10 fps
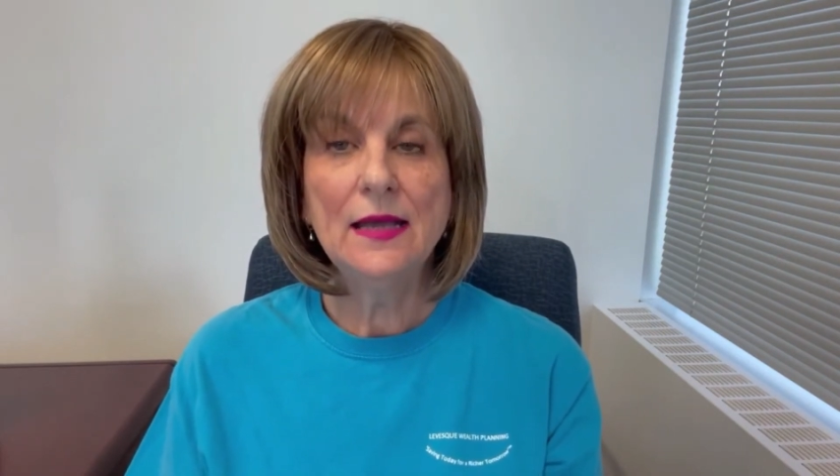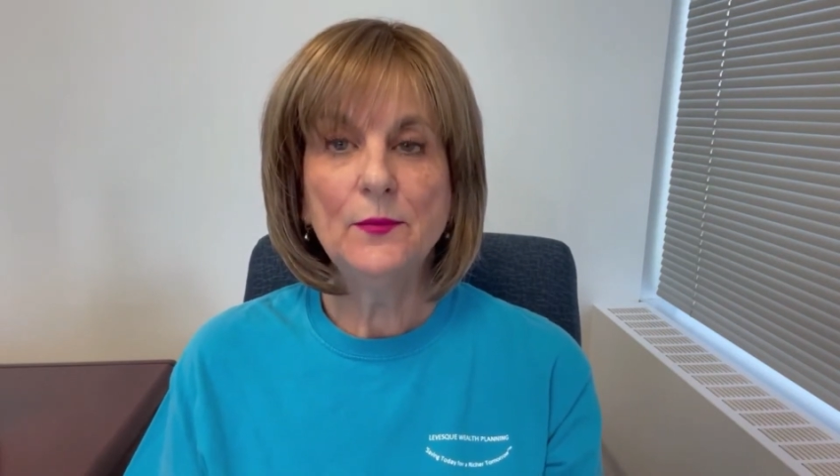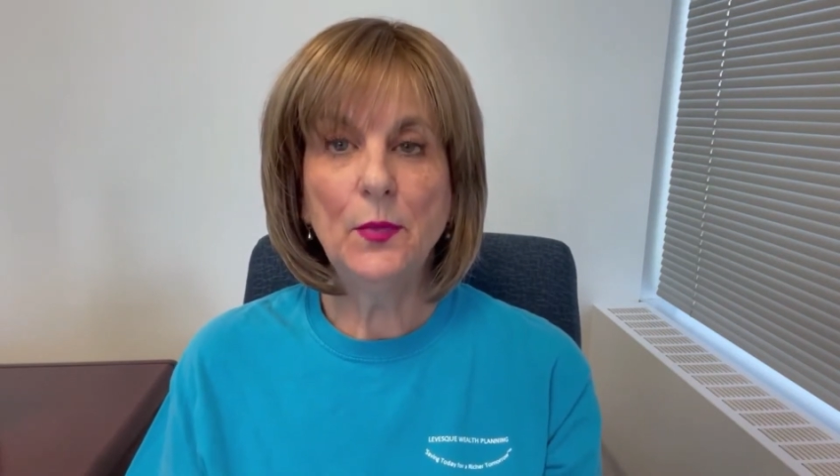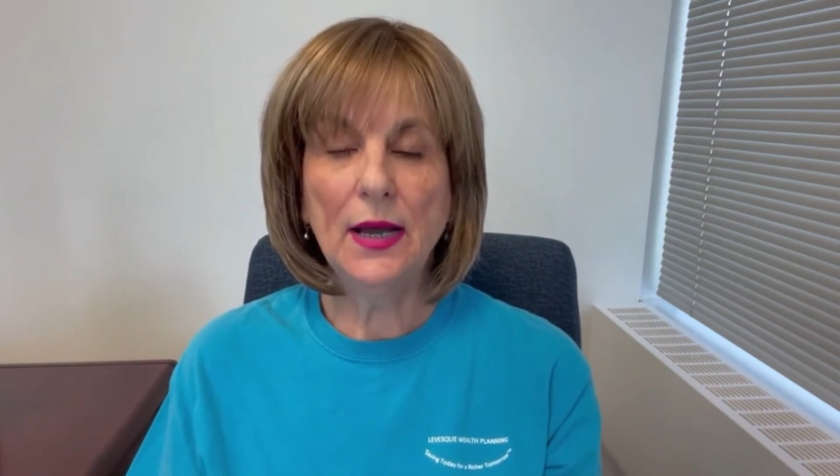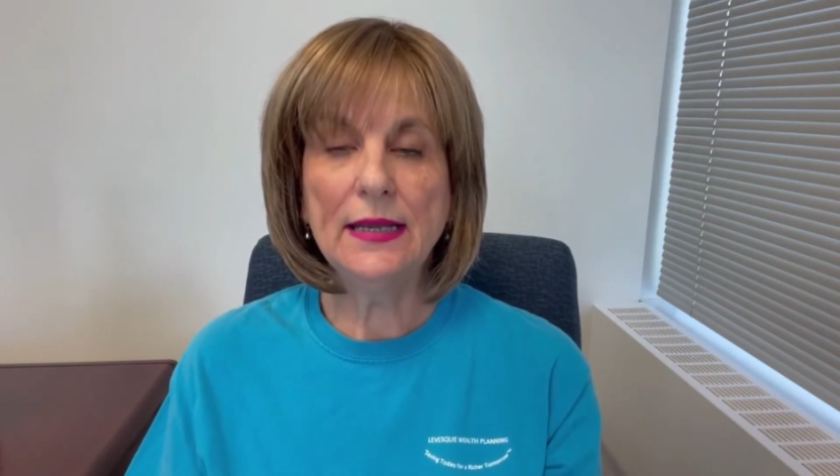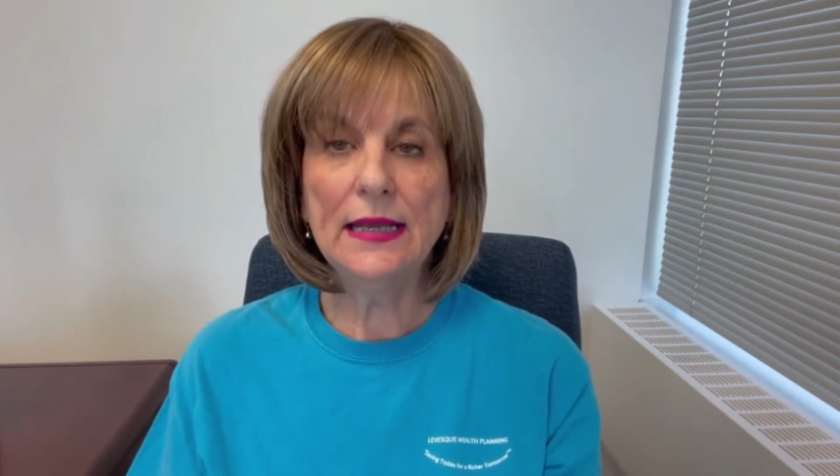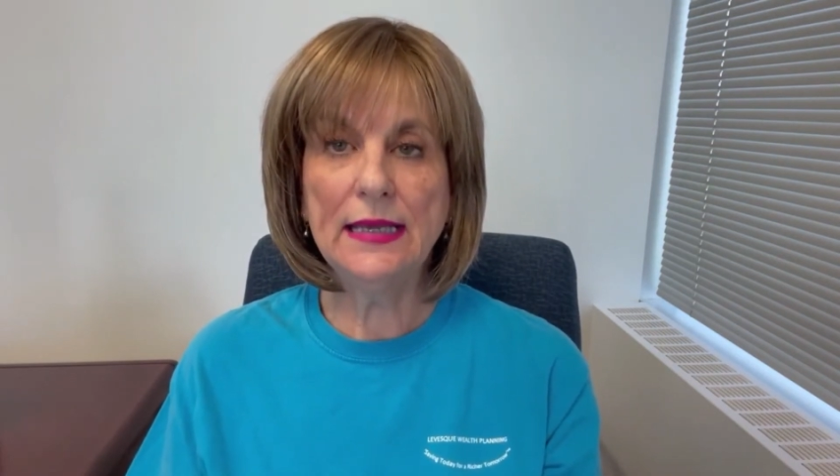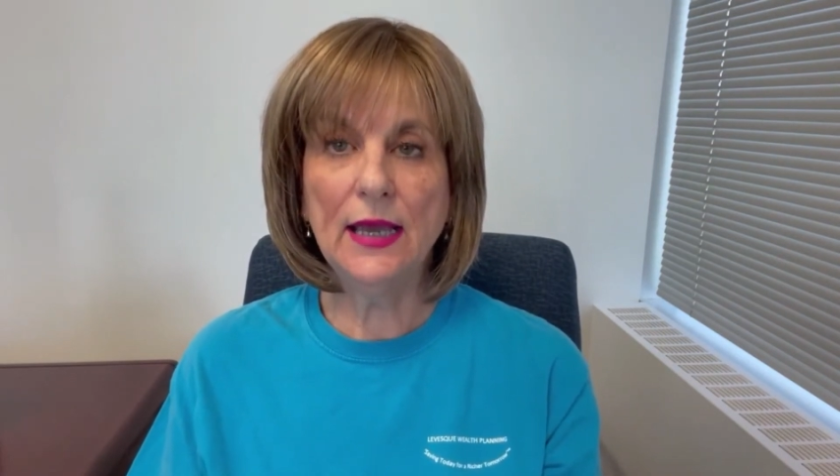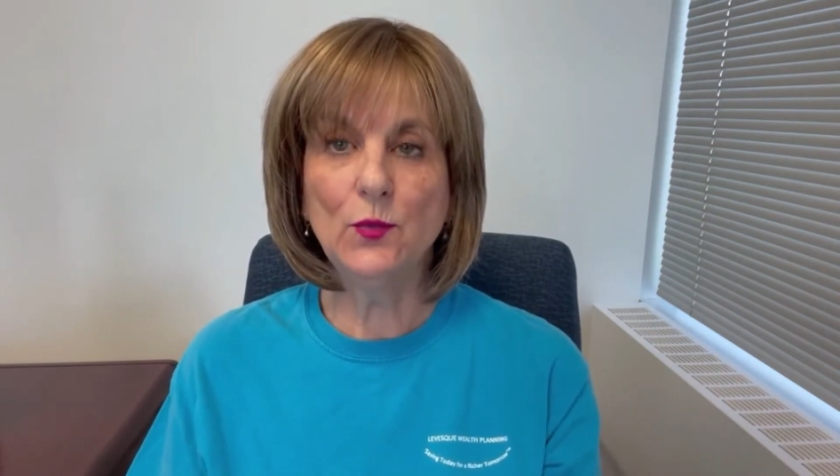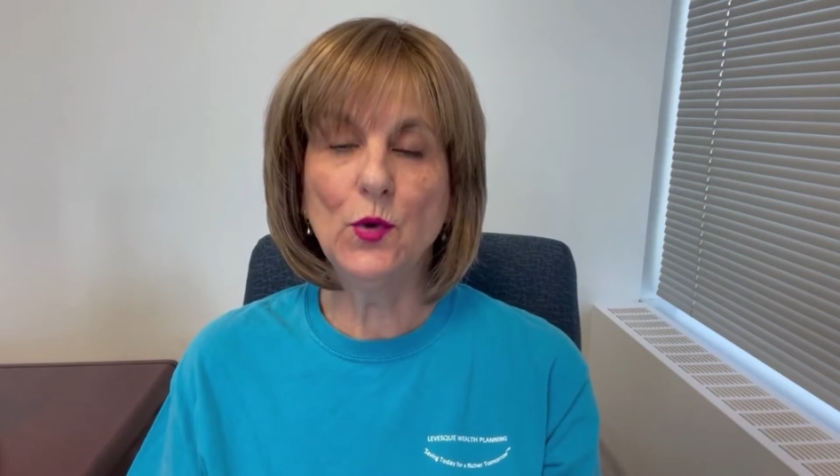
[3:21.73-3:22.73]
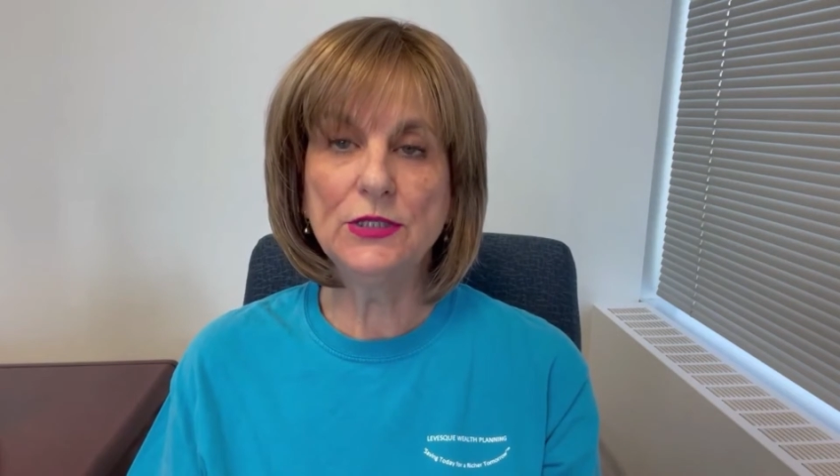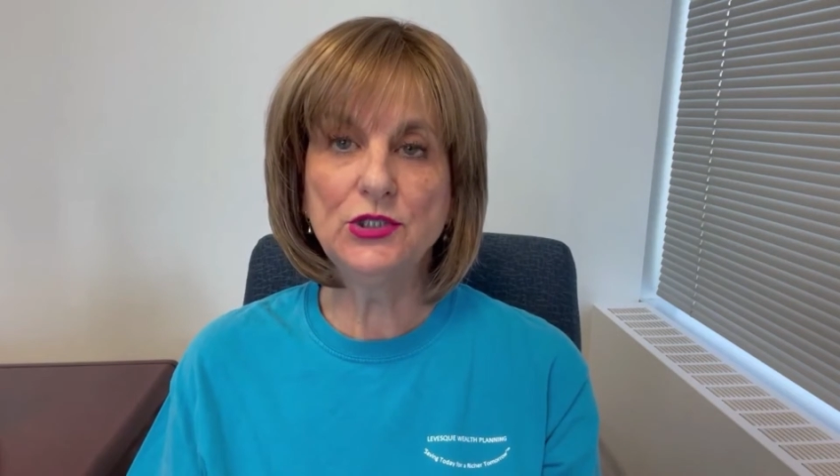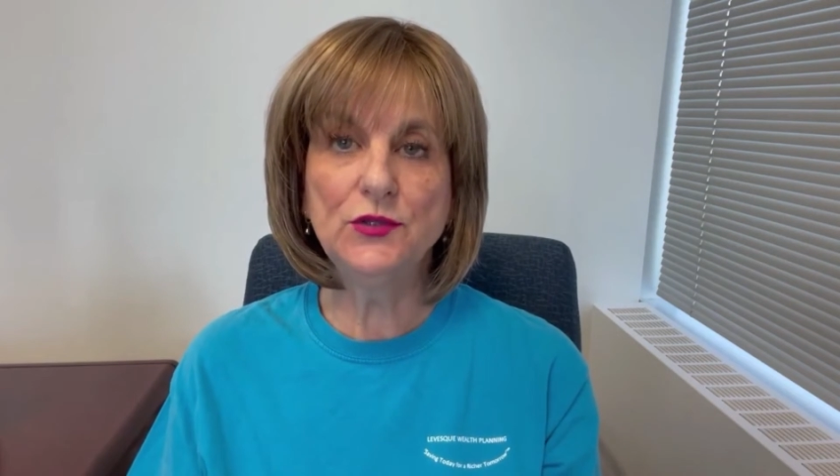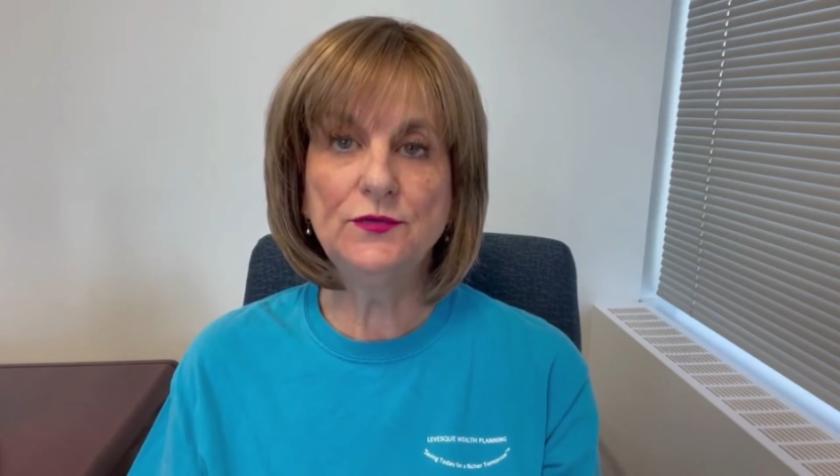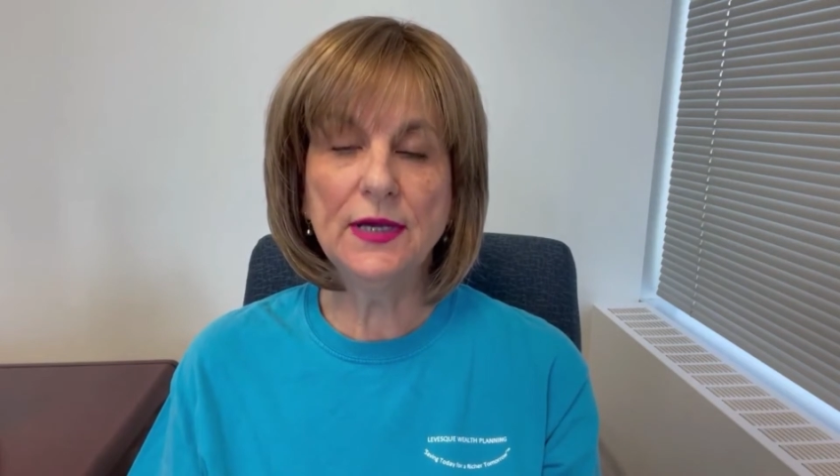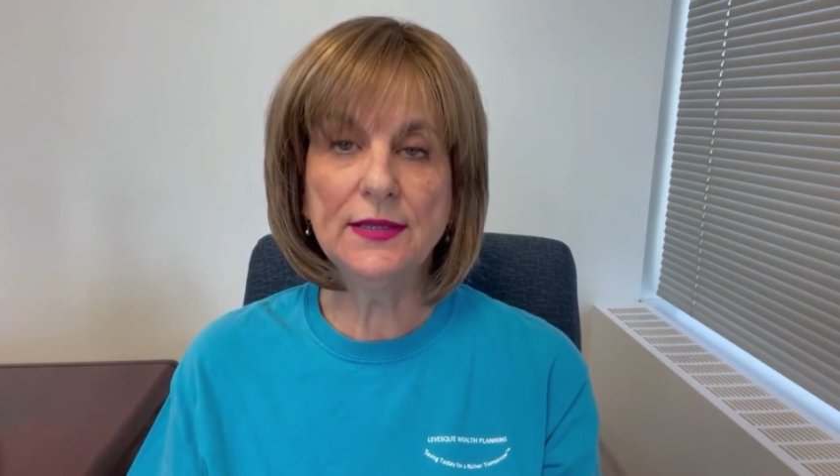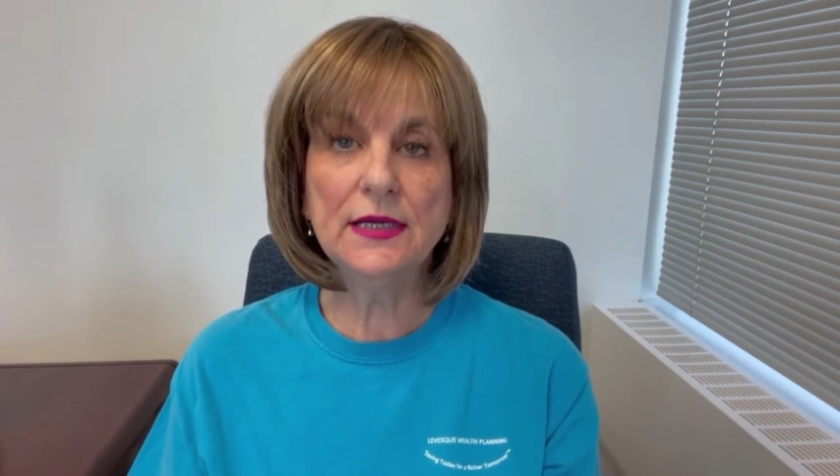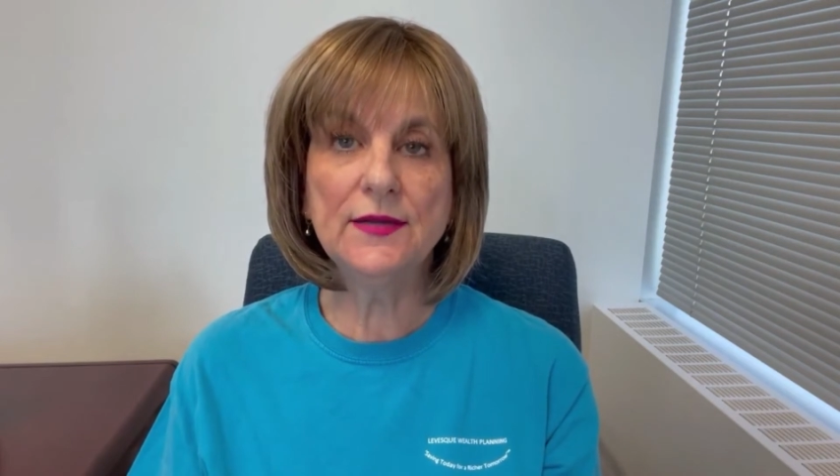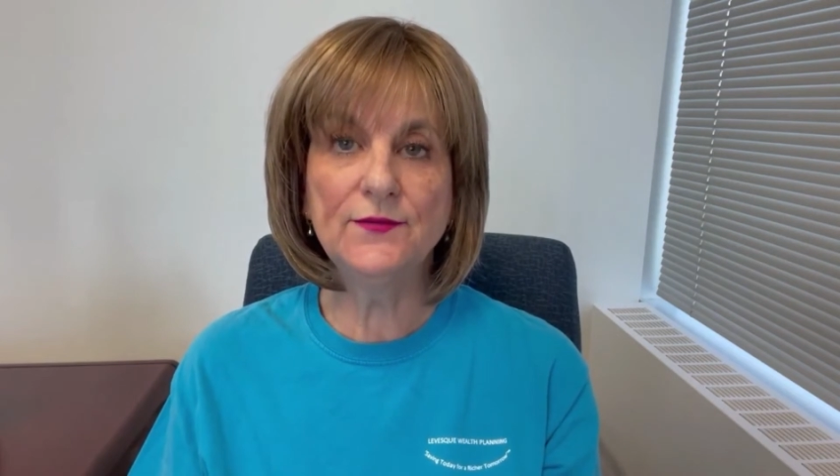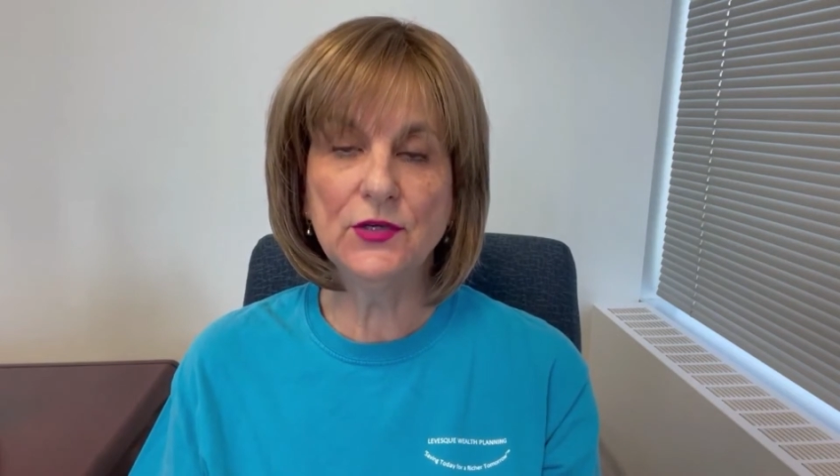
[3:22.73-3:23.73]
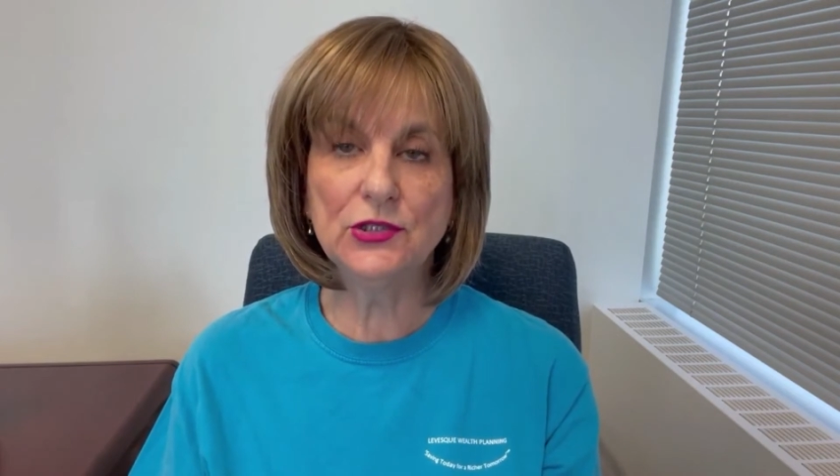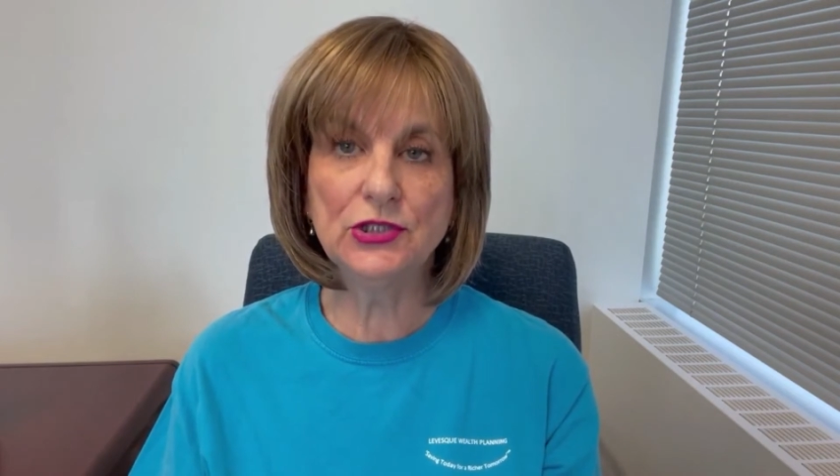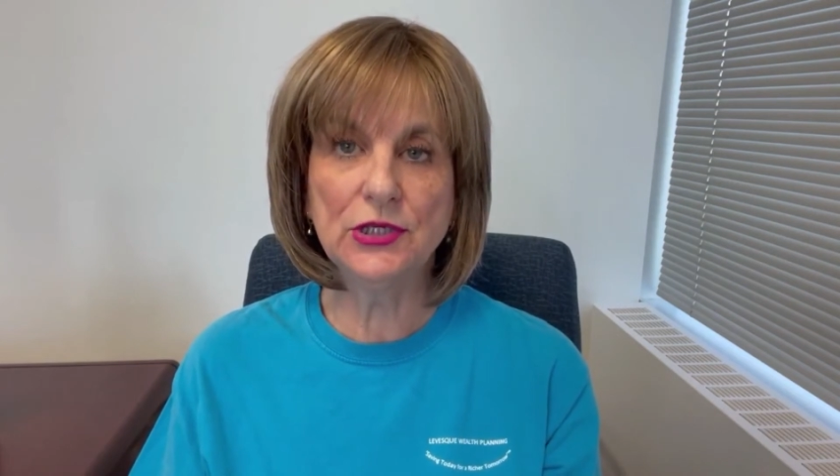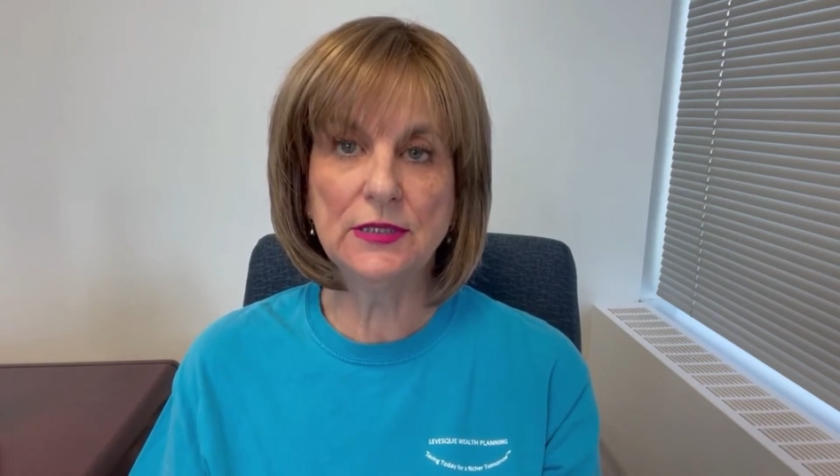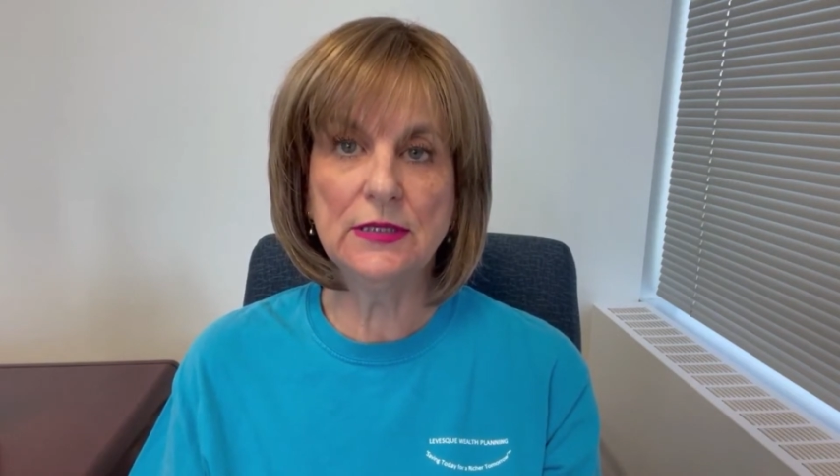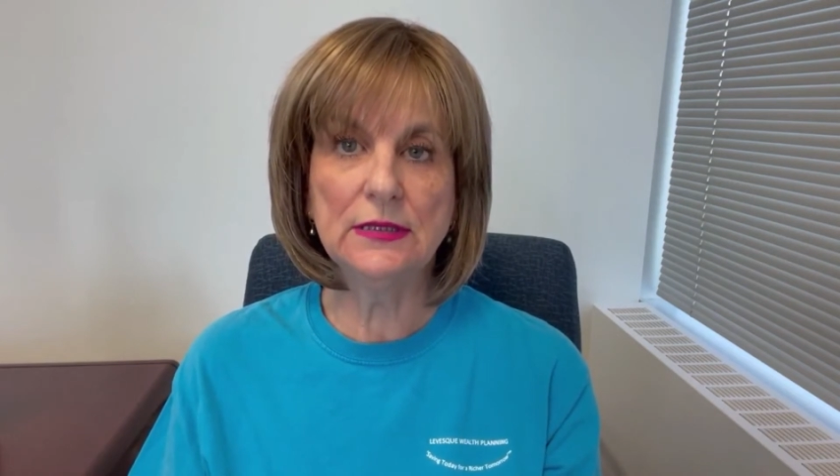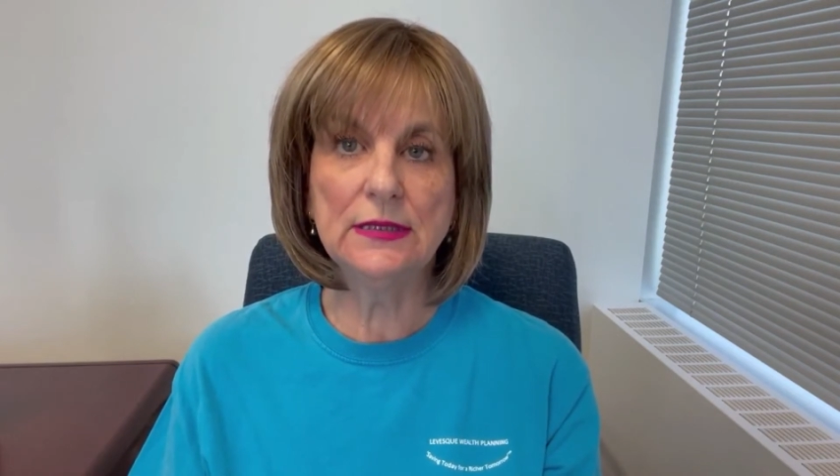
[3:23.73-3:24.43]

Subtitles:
But again, once you've done the conversion,